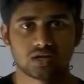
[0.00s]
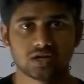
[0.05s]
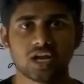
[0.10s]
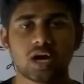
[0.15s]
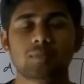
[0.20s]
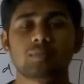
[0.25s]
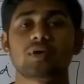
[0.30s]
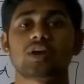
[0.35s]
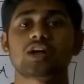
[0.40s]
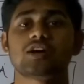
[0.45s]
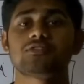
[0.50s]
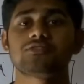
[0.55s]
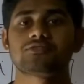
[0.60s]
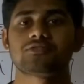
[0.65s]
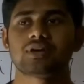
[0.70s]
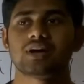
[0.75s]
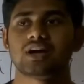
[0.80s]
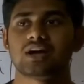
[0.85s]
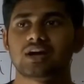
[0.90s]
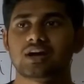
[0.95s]
number
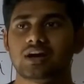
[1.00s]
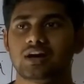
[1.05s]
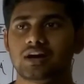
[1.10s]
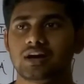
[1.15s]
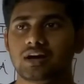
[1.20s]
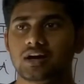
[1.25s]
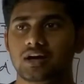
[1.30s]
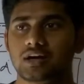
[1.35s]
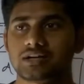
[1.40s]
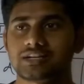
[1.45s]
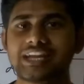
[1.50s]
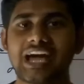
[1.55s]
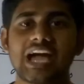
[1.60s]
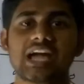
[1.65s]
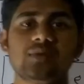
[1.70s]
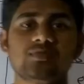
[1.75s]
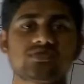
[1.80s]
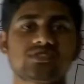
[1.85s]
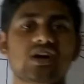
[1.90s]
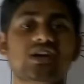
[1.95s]
of
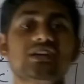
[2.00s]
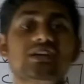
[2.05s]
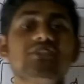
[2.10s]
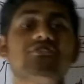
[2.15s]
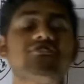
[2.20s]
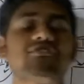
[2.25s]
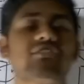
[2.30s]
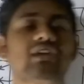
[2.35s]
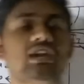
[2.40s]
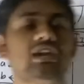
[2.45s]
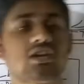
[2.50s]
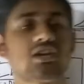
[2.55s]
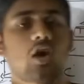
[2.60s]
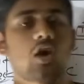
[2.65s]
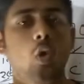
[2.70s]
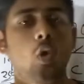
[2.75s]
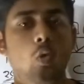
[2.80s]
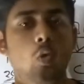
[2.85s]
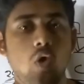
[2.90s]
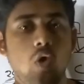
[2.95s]
times a different
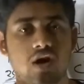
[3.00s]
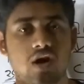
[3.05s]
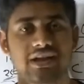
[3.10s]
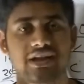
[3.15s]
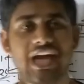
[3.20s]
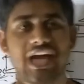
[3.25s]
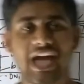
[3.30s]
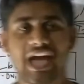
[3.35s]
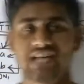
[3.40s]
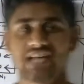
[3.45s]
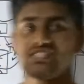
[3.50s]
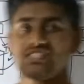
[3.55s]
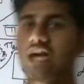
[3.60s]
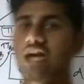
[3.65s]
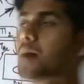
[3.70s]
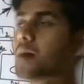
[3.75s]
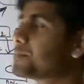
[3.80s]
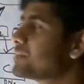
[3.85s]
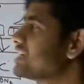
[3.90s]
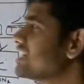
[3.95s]
word has
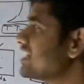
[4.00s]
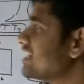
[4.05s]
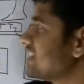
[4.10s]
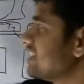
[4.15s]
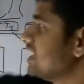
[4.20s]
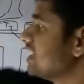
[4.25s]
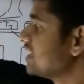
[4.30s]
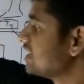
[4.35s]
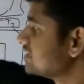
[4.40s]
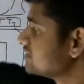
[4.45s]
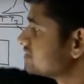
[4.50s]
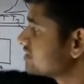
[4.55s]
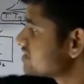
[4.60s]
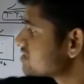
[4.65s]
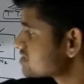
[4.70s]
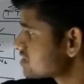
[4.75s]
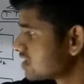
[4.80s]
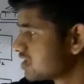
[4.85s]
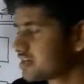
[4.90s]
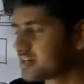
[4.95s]
appeared in
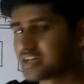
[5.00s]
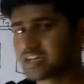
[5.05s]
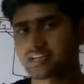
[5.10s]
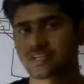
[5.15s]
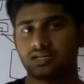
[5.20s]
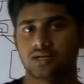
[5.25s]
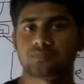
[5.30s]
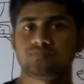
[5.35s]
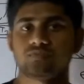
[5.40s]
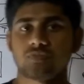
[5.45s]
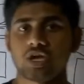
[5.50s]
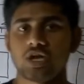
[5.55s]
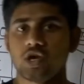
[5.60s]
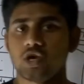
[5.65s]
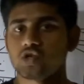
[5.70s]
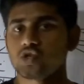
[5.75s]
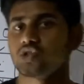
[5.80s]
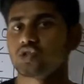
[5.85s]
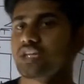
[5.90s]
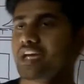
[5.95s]
this data.
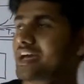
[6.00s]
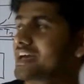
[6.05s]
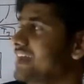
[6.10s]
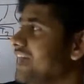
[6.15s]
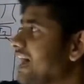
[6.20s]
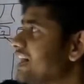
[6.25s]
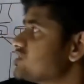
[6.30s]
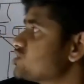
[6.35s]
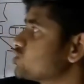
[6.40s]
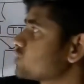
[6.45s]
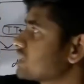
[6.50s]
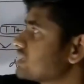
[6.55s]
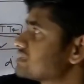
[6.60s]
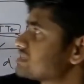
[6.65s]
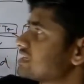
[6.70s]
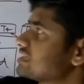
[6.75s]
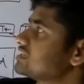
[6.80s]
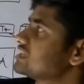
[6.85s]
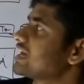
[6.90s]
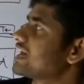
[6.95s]
So there, as you can
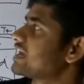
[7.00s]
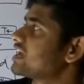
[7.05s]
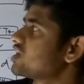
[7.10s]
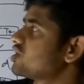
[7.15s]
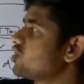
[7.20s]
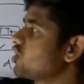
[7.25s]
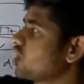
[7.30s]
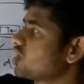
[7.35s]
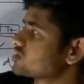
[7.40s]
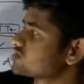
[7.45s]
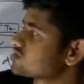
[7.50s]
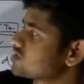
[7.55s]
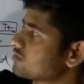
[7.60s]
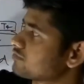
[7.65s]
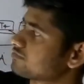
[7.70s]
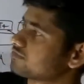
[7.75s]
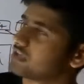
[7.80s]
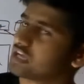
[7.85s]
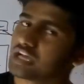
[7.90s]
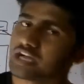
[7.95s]
say, there are lots
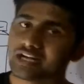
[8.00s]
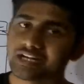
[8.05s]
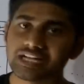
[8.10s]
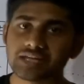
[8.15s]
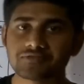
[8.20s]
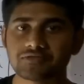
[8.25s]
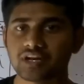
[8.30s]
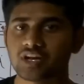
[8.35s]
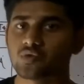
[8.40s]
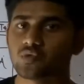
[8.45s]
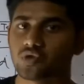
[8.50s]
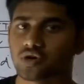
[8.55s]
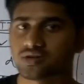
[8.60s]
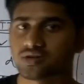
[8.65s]
of different